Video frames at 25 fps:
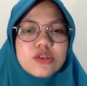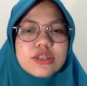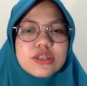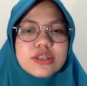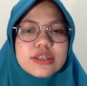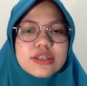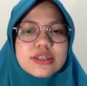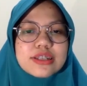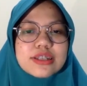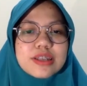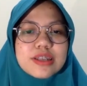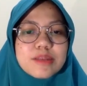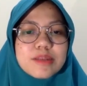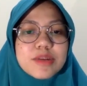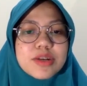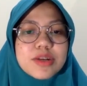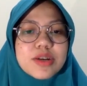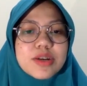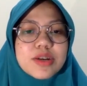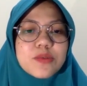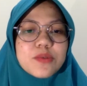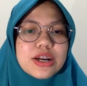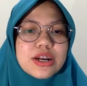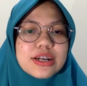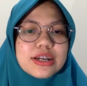similar
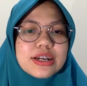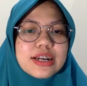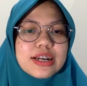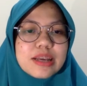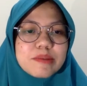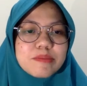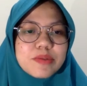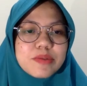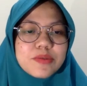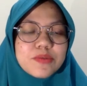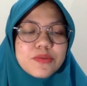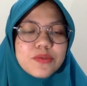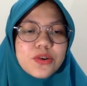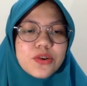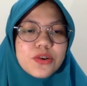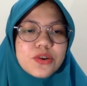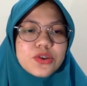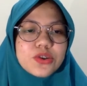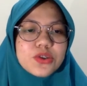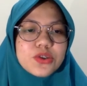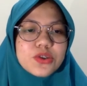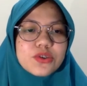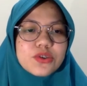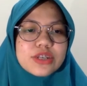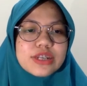one like before.
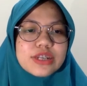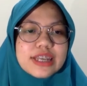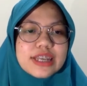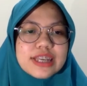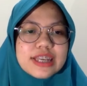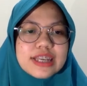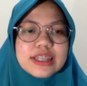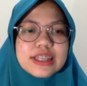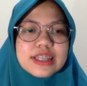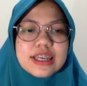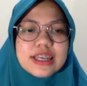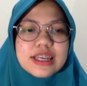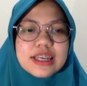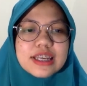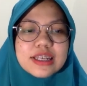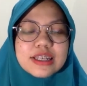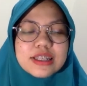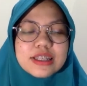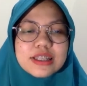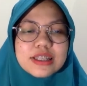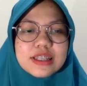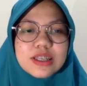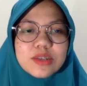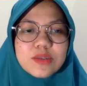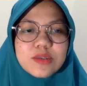So
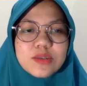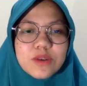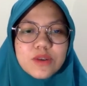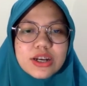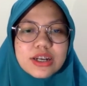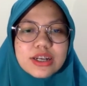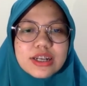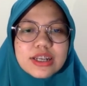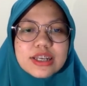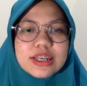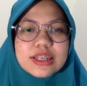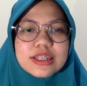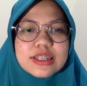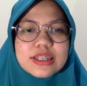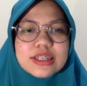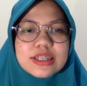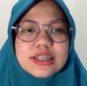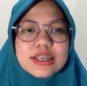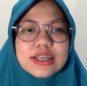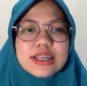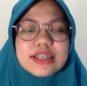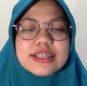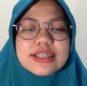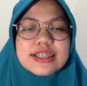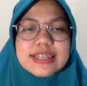this one is
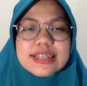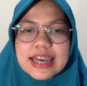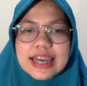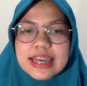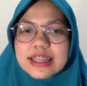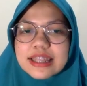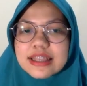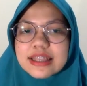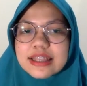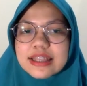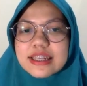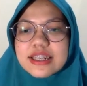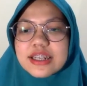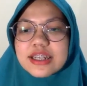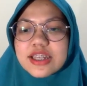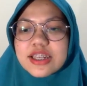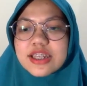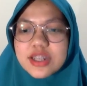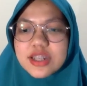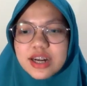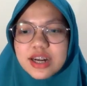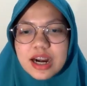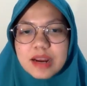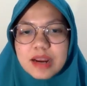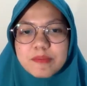inside the
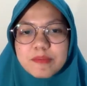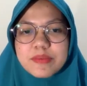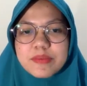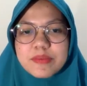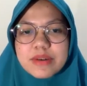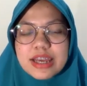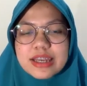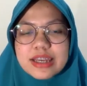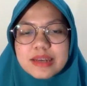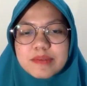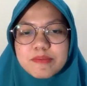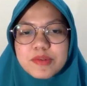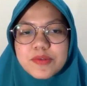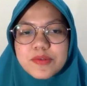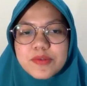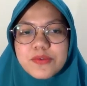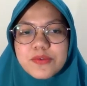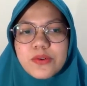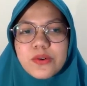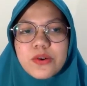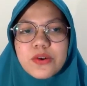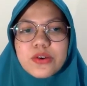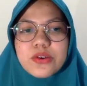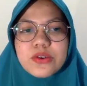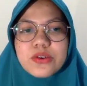describe like
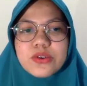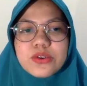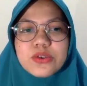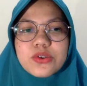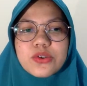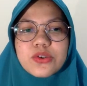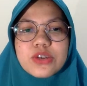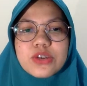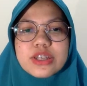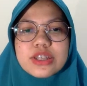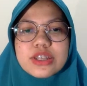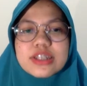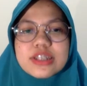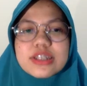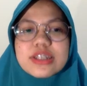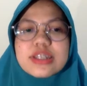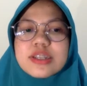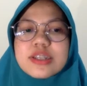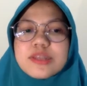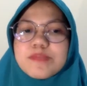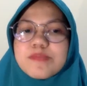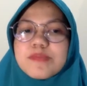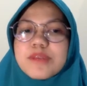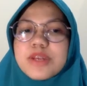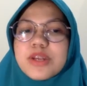before. So it's
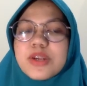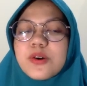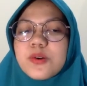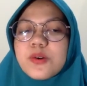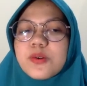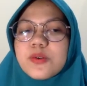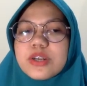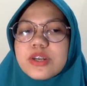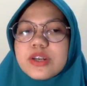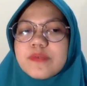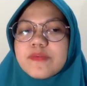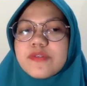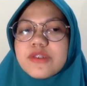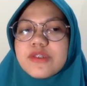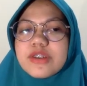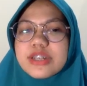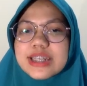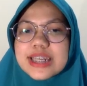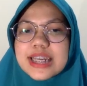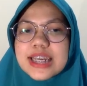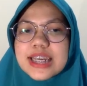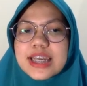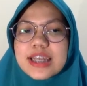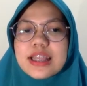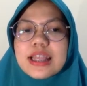just below the first
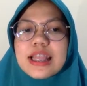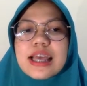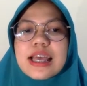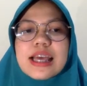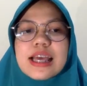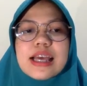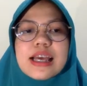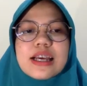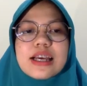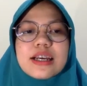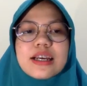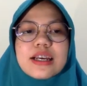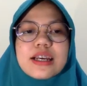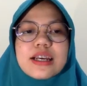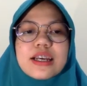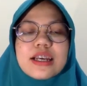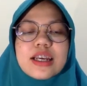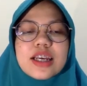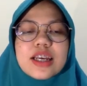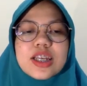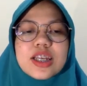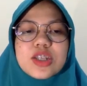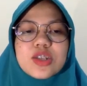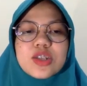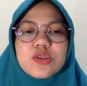
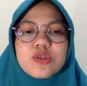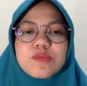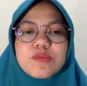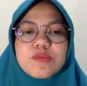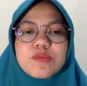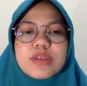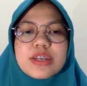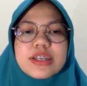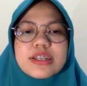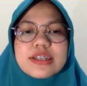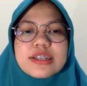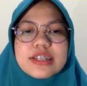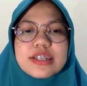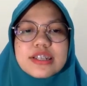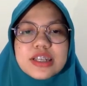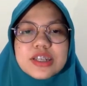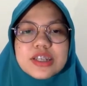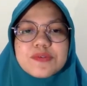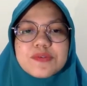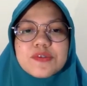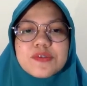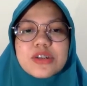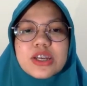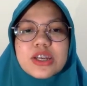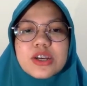it should be
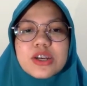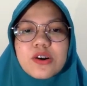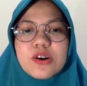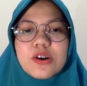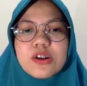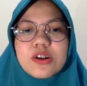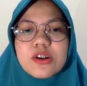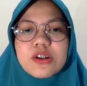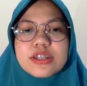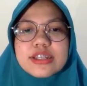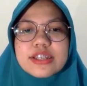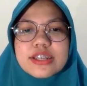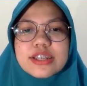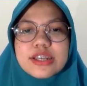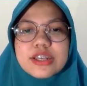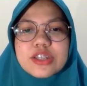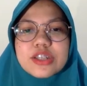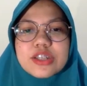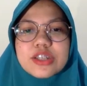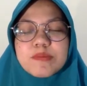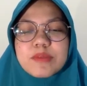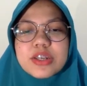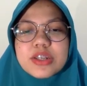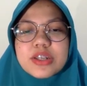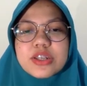successfully called
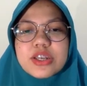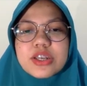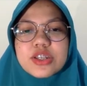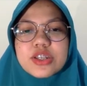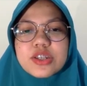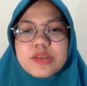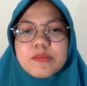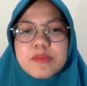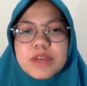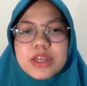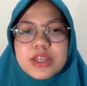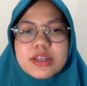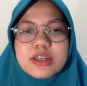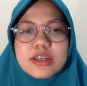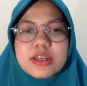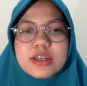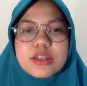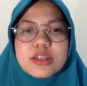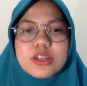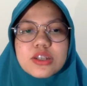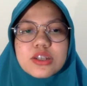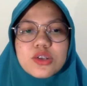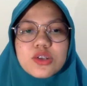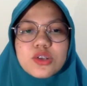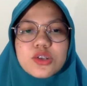change message method.
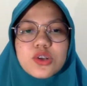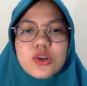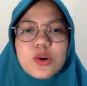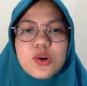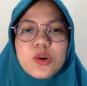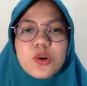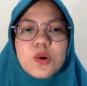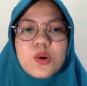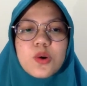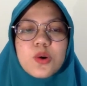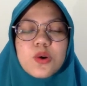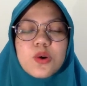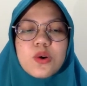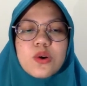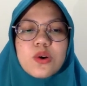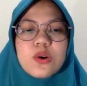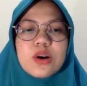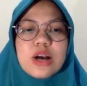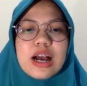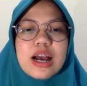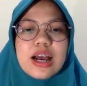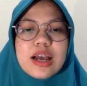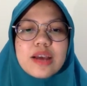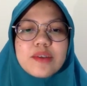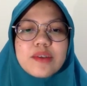So
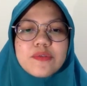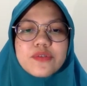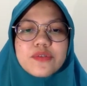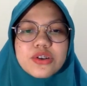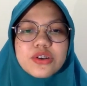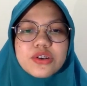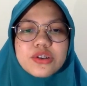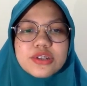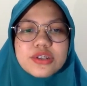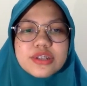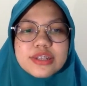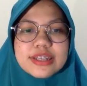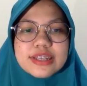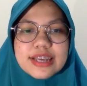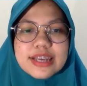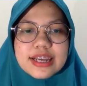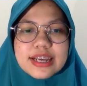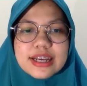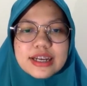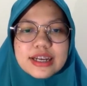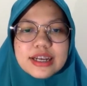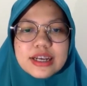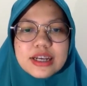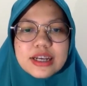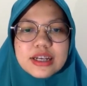I first
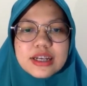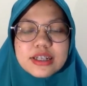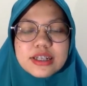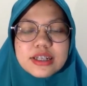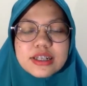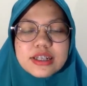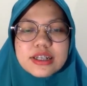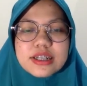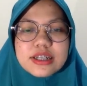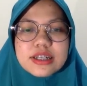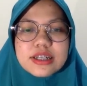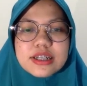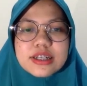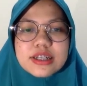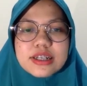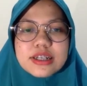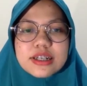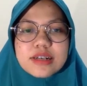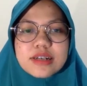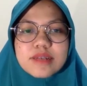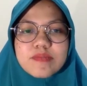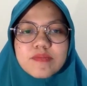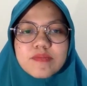check the